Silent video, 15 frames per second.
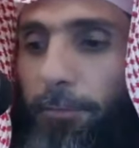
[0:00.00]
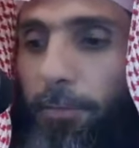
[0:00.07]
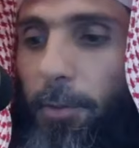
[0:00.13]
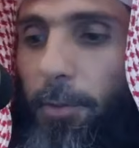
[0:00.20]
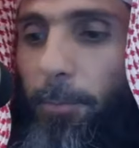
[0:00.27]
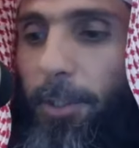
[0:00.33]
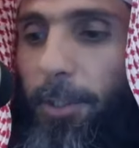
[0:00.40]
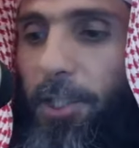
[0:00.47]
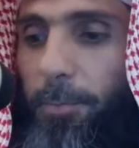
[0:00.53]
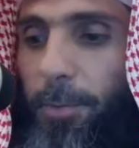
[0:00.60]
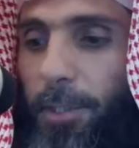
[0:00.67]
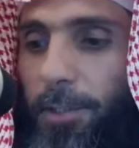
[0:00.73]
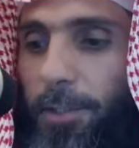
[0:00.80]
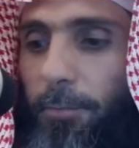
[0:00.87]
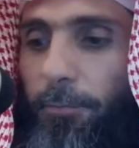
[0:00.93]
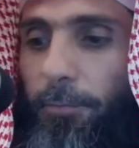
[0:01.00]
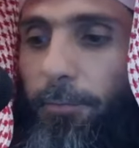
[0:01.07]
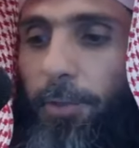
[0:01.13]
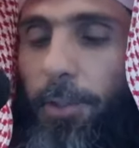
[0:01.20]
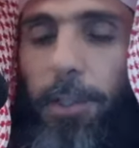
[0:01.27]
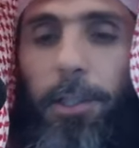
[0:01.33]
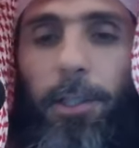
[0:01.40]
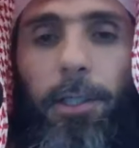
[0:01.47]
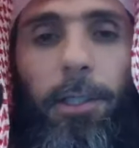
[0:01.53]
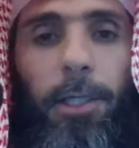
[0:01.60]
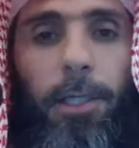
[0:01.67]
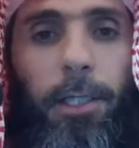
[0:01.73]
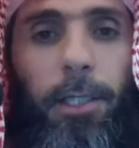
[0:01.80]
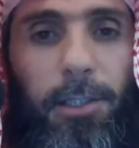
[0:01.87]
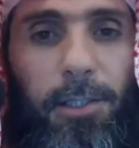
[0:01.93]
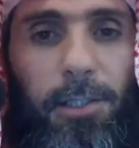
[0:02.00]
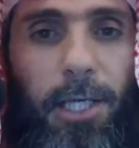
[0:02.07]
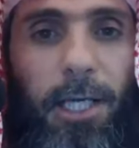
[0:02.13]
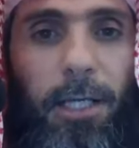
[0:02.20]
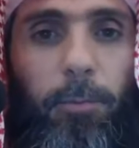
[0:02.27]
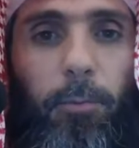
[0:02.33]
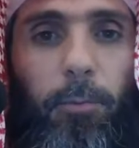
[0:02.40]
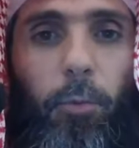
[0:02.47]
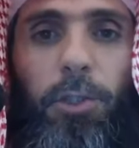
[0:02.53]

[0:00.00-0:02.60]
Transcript: the punishments in Islam,